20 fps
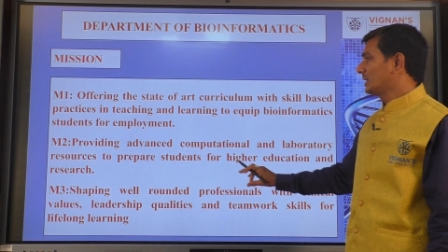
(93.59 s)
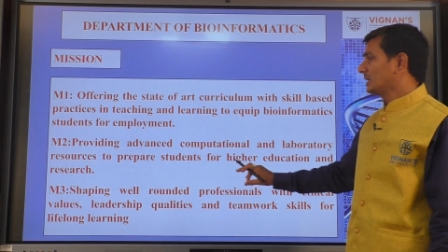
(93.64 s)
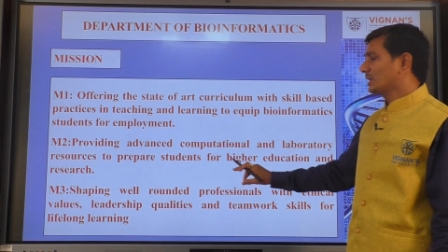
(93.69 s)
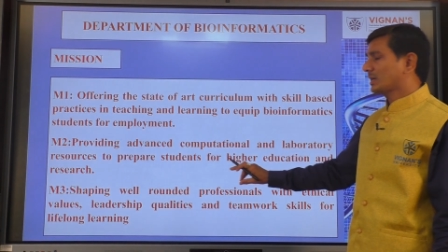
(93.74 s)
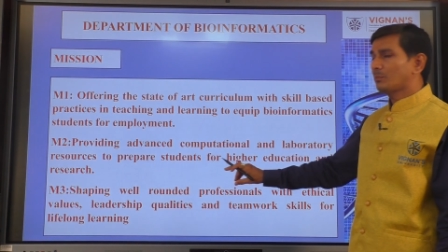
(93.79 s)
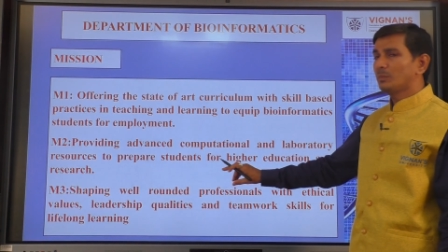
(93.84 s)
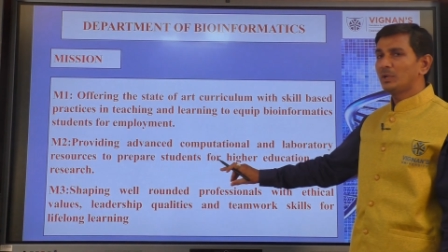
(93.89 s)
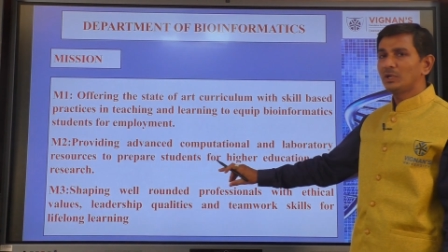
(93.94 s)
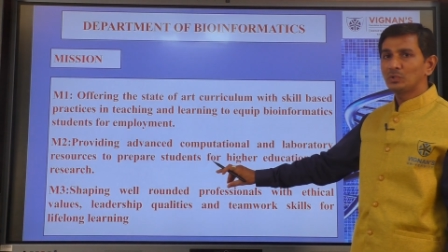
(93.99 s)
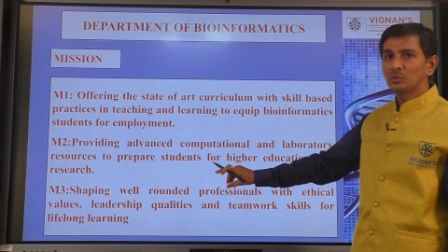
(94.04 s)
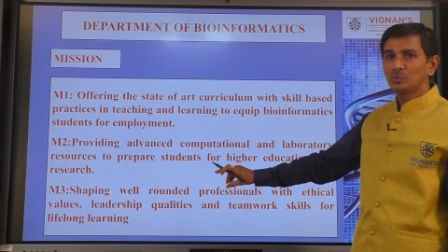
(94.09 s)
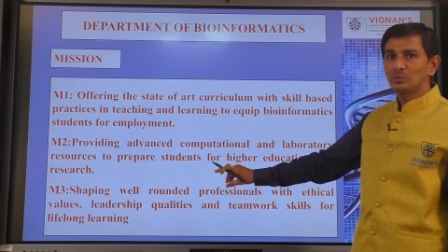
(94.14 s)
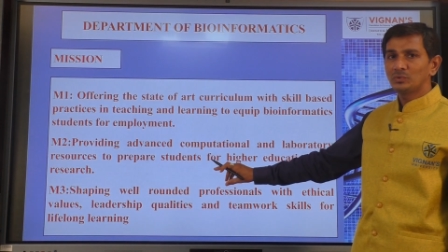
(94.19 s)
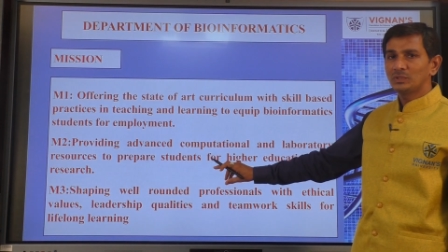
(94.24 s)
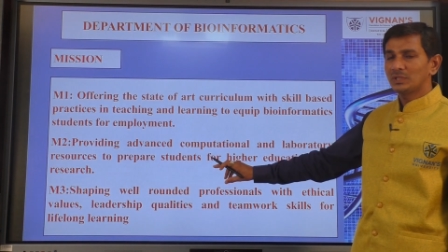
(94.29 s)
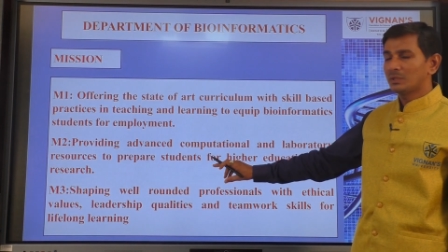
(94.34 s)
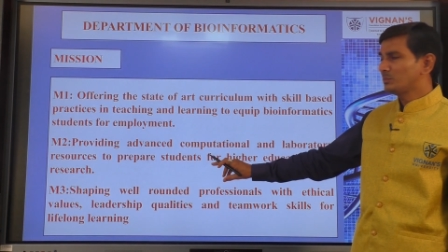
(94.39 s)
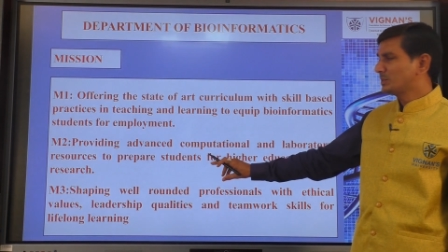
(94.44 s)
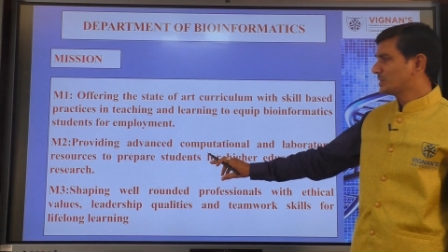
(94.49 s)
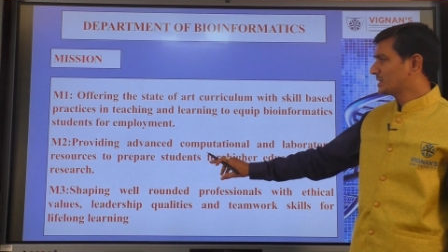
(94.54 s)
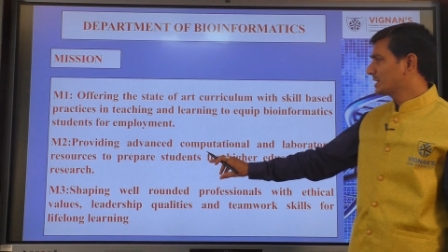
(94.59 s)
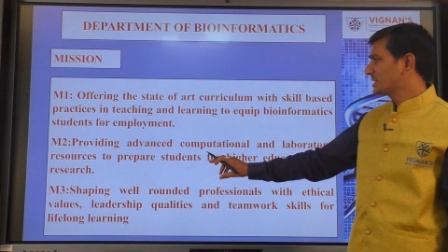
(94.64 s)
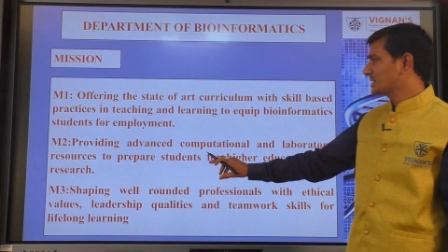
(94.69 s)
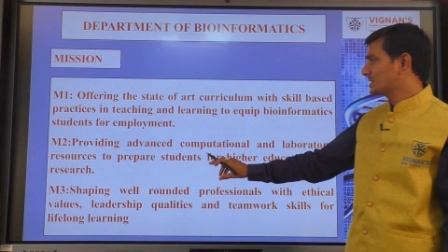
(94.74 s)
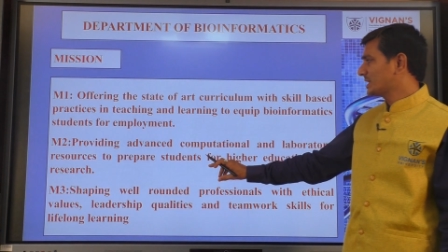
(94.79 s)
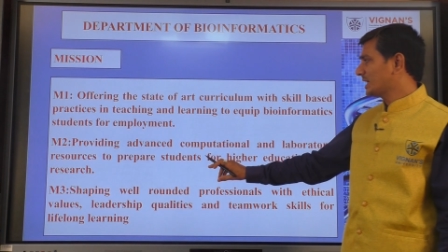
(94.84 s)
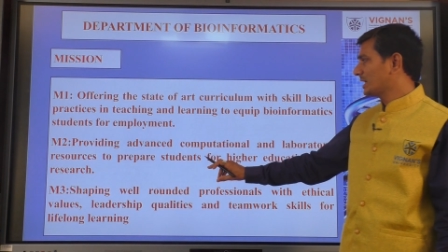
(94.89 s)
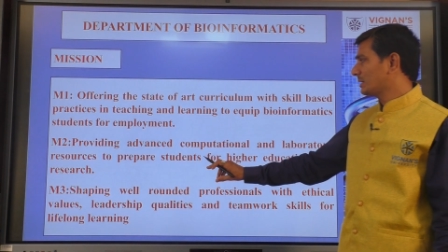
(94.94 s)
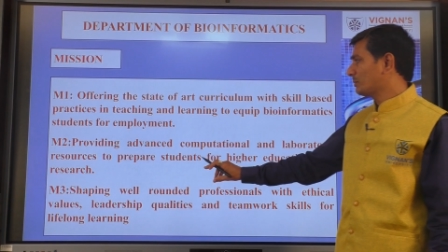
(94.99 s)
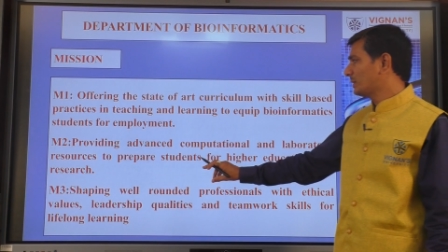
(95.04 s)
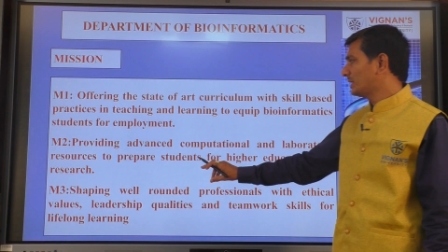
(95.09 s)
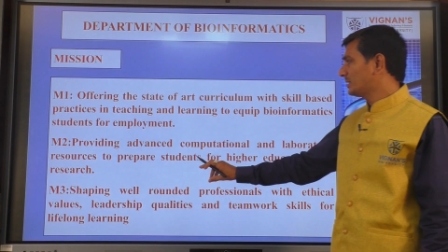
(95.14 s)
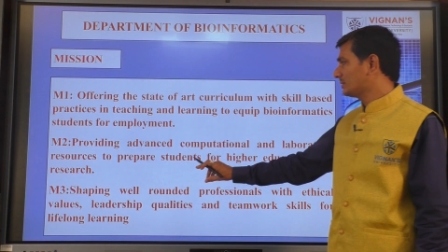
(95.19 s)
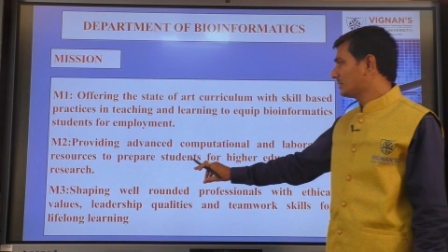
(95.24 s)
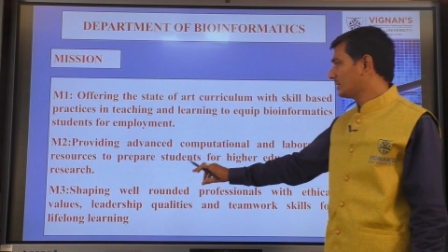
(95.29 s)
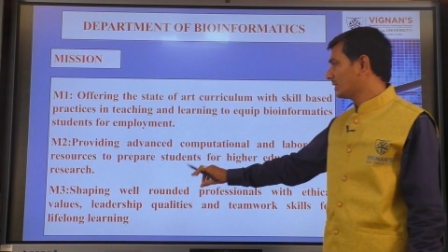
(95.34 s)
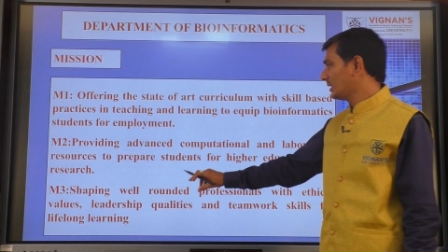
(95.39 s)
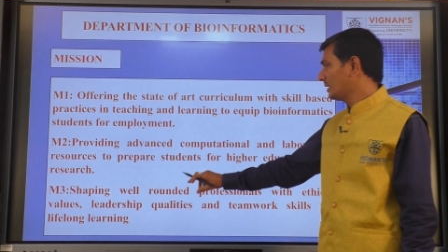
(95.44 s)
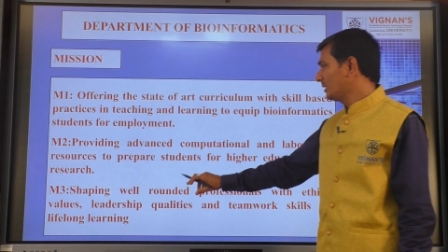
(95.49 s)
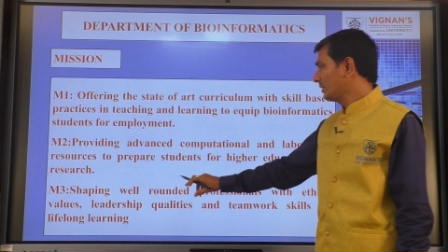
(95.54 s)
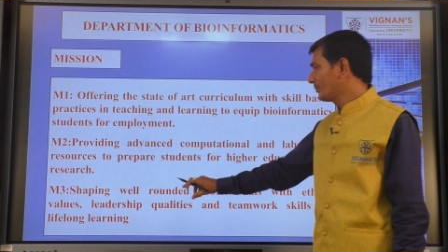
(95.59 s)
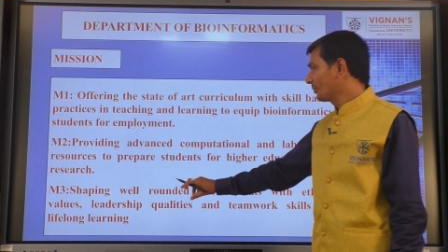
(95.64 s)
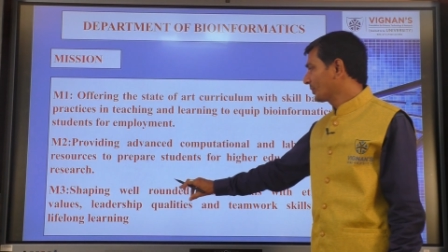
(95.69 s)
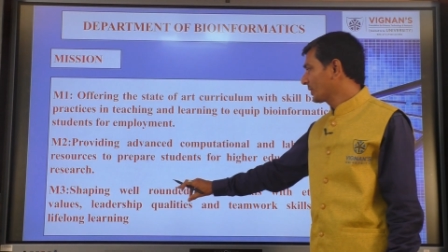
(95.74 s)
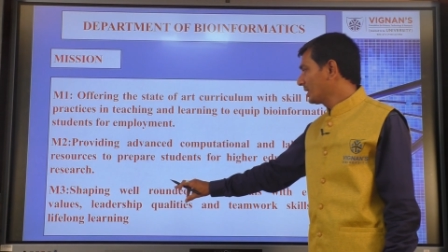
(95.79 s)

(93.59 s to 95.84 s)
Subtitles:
Coming to the mission statement 3,